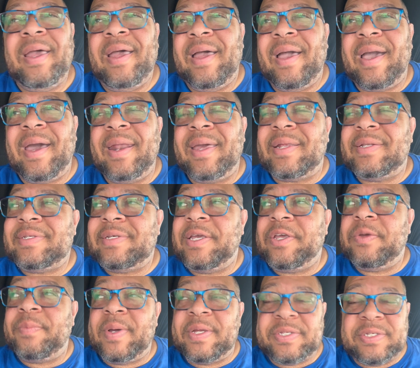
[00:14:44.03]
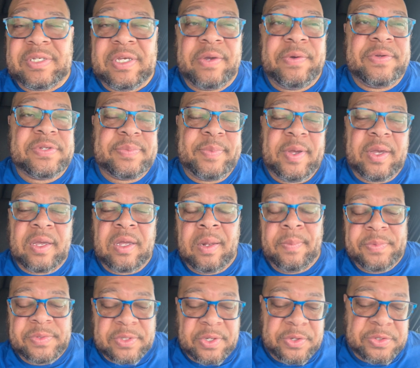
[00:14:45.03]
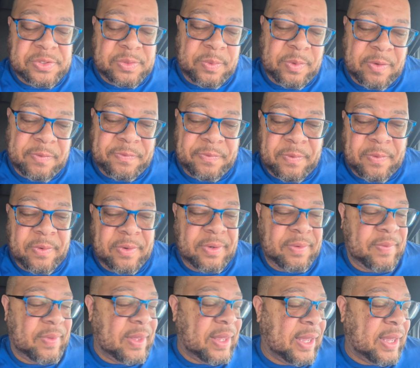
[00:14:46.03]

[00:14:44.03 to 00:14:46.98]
I got to continue my series about companies I used to work for.